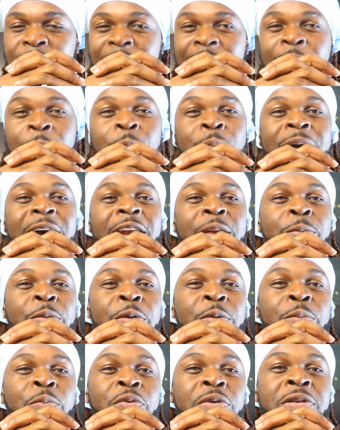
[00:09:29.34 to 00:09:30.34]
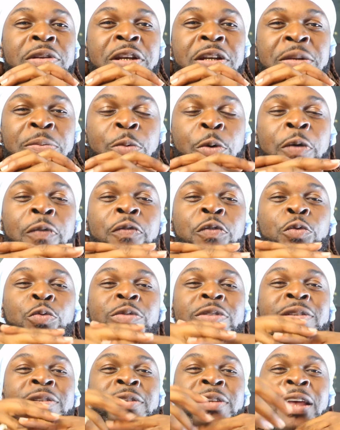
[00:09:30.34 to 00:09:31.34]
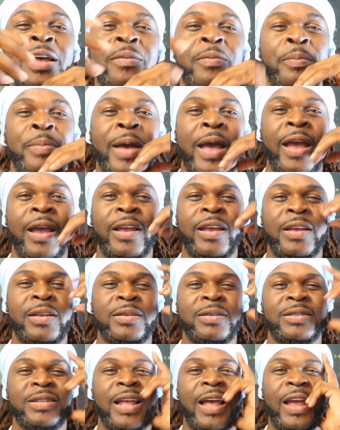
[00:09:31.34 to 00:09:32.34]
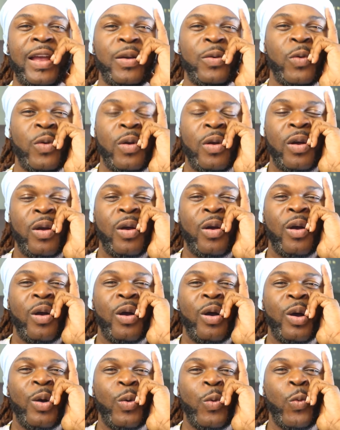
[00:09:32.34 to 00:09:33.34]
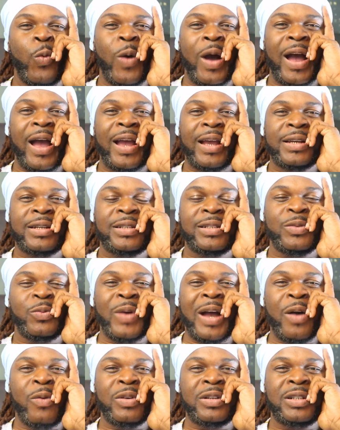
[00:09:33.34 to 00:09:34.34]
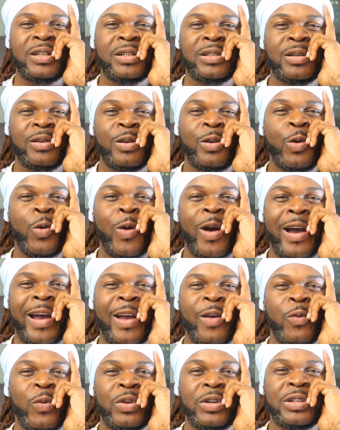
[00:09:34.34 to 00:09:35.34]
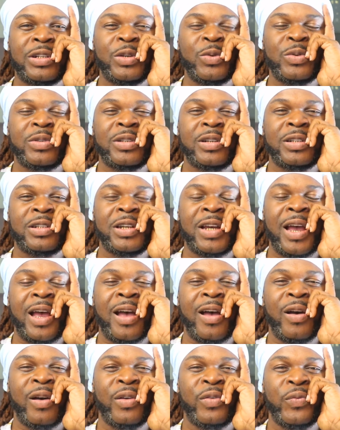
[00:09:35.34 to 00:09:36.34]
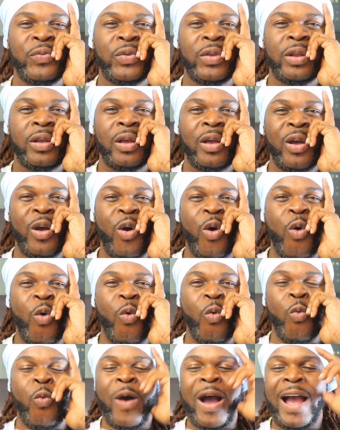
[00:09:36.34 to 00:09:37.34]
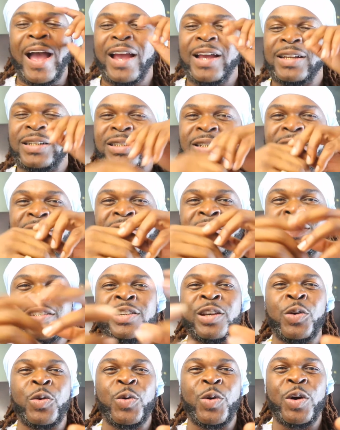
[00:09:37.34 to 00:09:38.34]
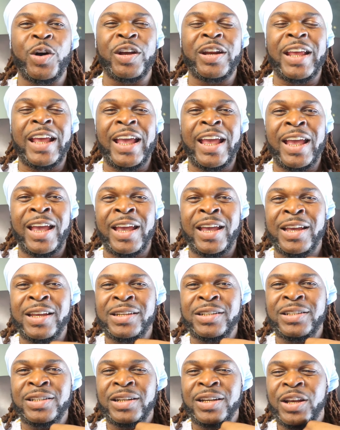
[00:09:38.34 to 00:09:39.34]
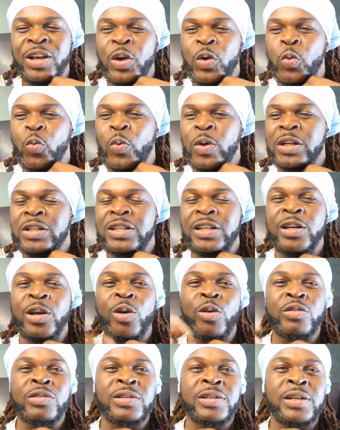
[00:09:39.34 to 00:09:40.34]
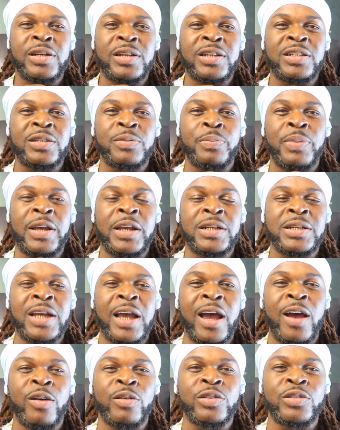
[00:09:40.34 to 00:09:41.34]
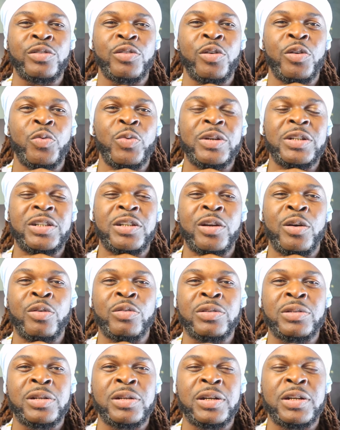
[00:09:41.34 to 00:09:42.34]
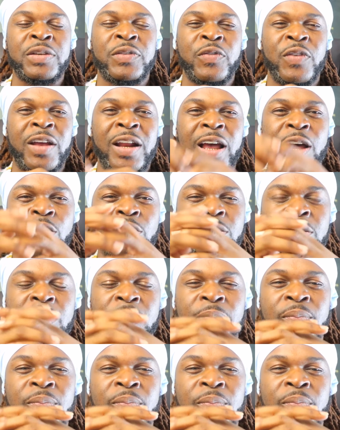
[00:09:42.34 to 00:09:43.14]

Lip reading: it might have been predictable if you step back and like, why was she so quiet when she was a child? Why is she so on edge when she goes to this beach house or when she goes to this fun house?